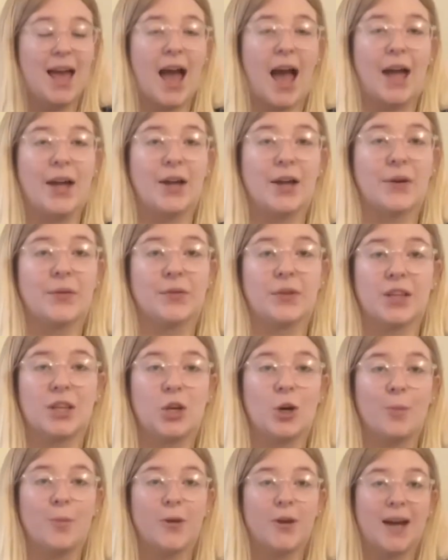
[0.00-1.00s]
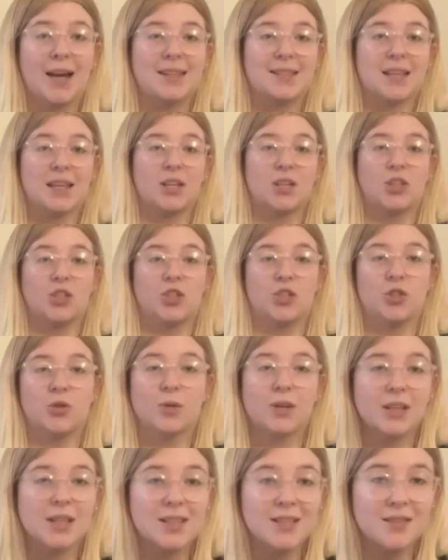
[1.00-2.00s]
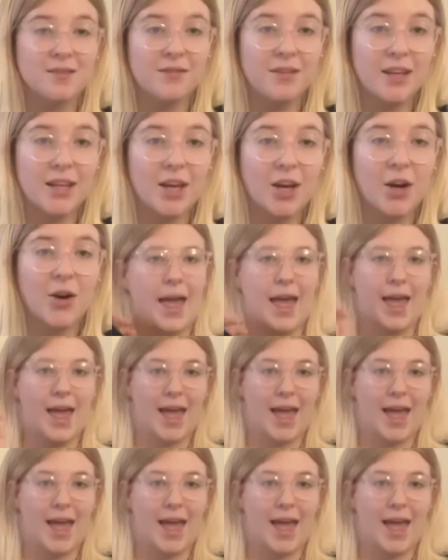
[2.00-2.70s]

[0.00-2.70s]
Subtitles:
I really hope you guys enjoyed this video,